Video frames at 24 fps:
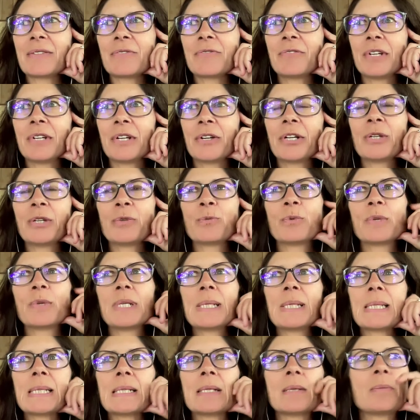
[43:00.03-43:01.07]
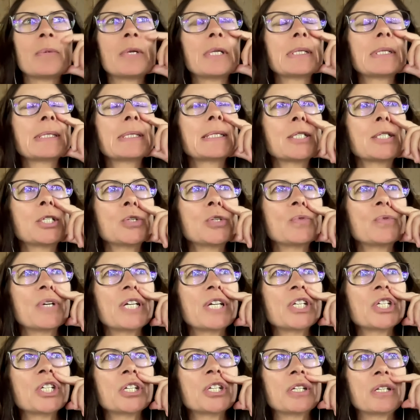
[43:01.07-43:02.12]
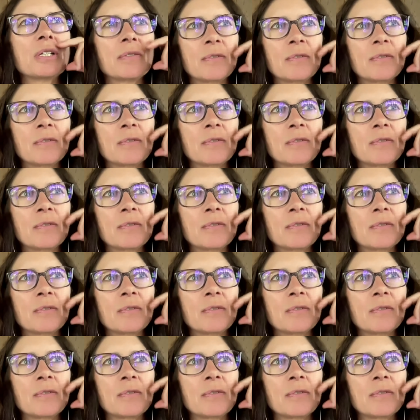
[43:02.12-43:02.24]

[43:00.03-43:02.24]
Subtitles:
a very reasonable situation,